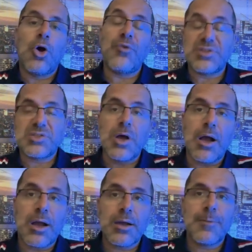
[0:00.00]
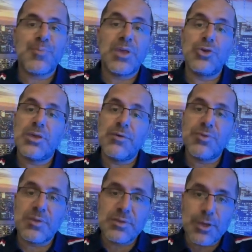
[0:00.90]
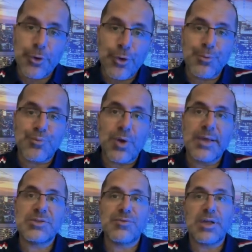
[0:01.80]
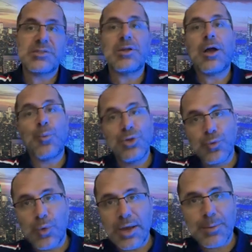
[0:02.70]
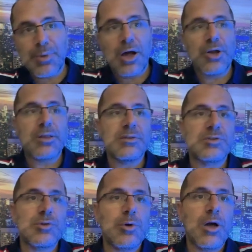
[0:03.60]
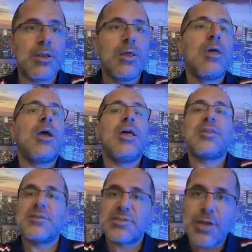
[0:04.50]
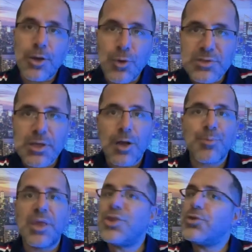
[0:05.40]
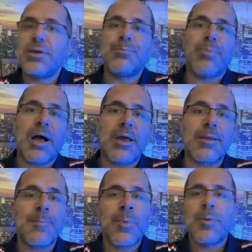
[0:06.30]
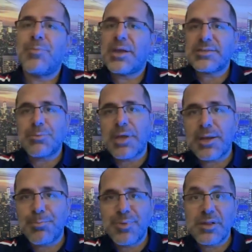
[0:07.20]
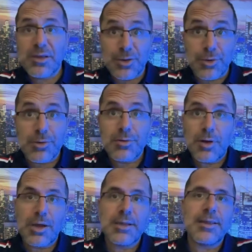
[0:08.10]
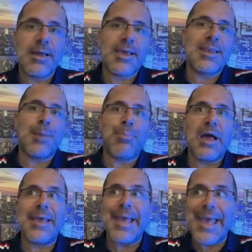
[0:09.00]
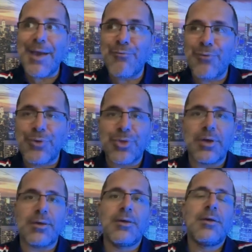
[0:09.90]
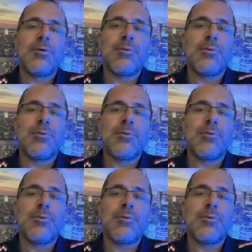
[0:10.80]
of a stock and you give the current price of that stock when you write about it and so on, and then the stock goes up and you didn't buy it? Because I'm not a billionaire, right? And I cannot buy everything,